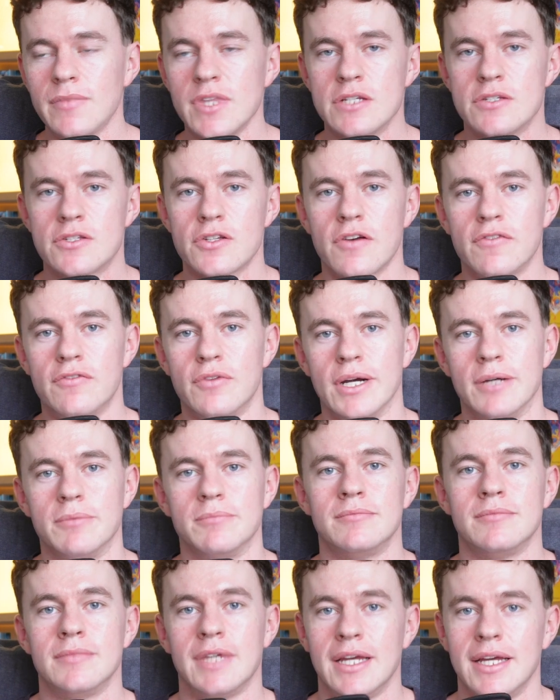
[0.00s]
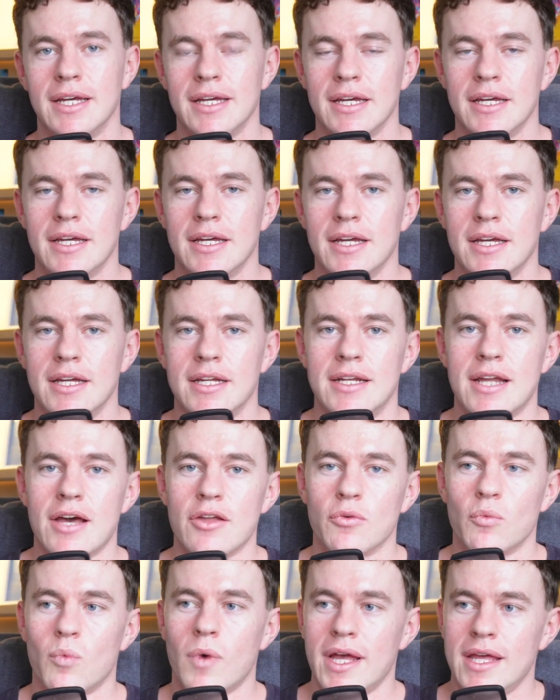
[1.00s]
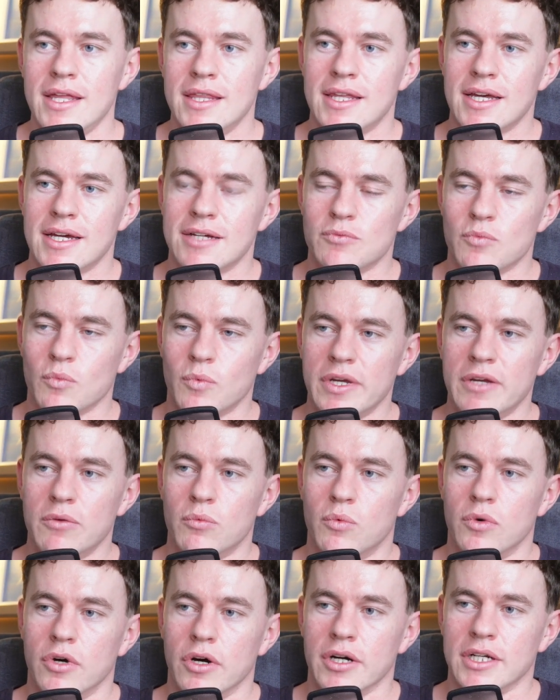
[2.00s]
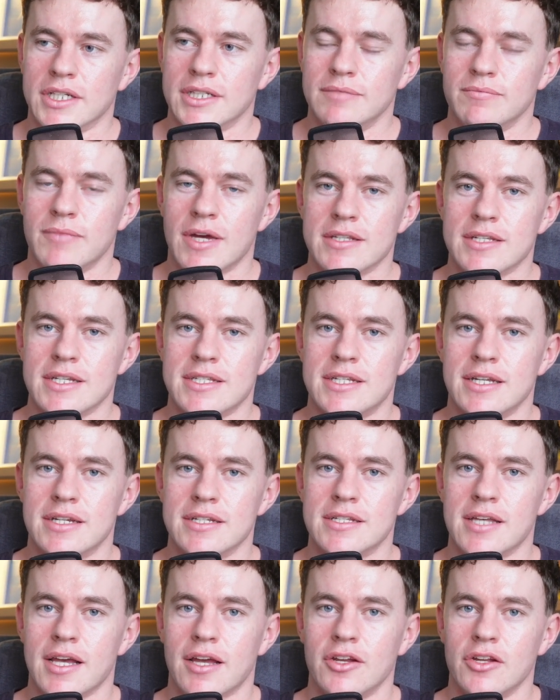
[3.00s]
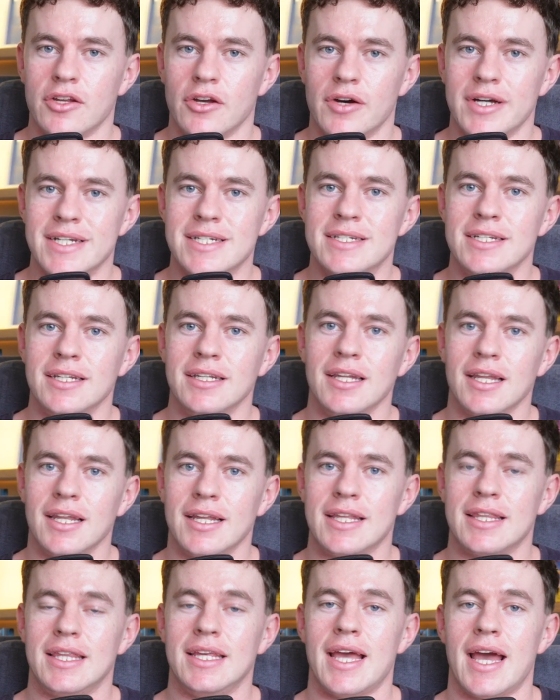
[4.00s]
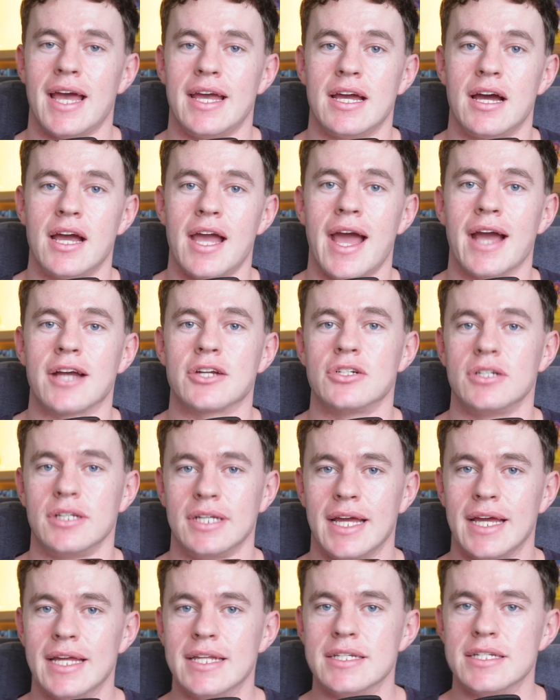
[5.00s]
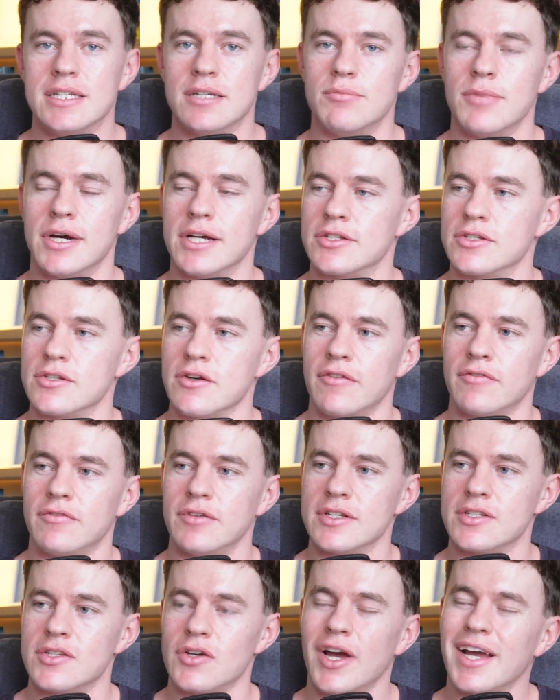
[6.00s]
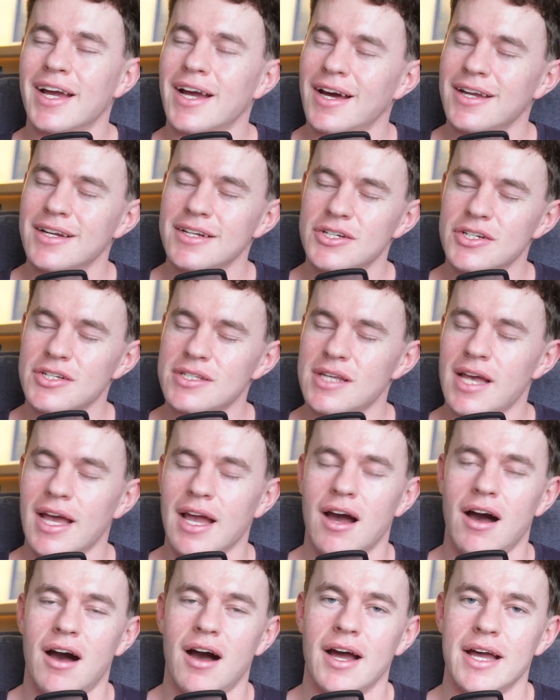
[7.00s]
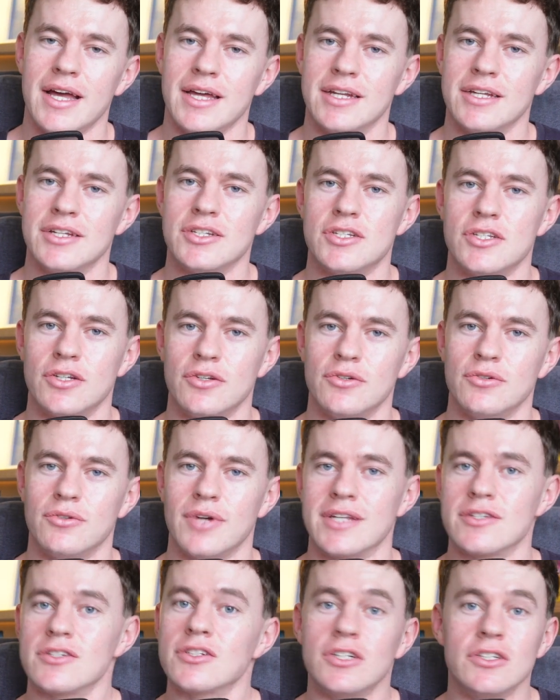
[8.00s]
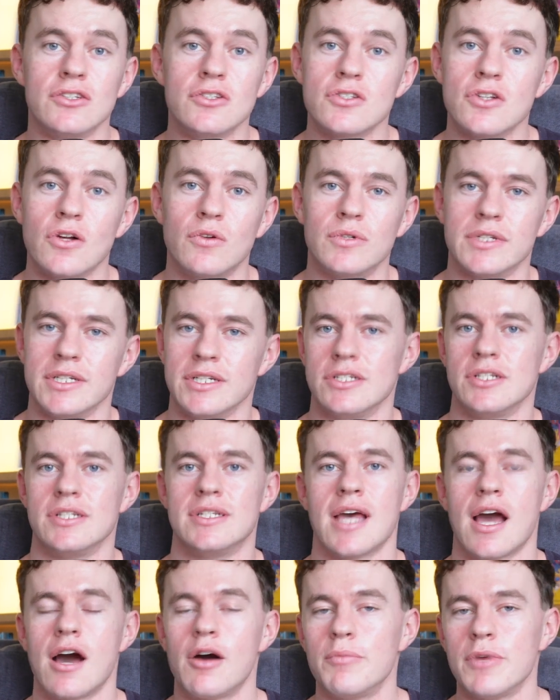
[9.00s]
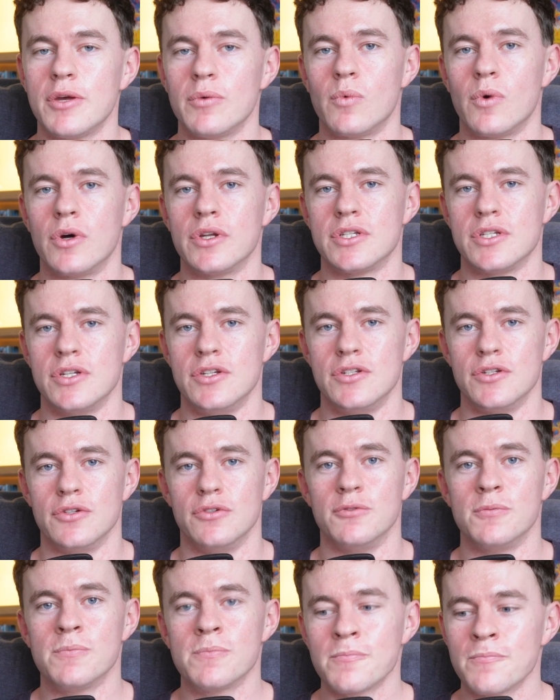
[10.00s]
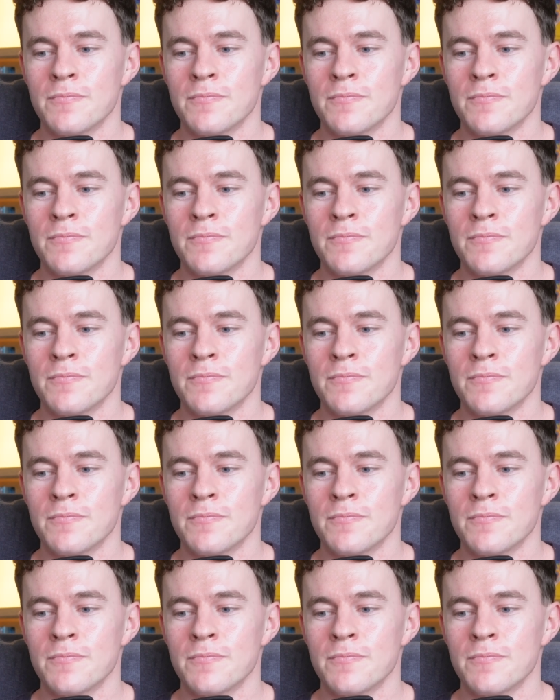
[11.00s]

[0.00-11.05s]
software. Now, the way that we worked, as I said a second ago, I didn't let the AI actually into my software. So I kind of just like hired it to, as a consultant, to tell me what to do,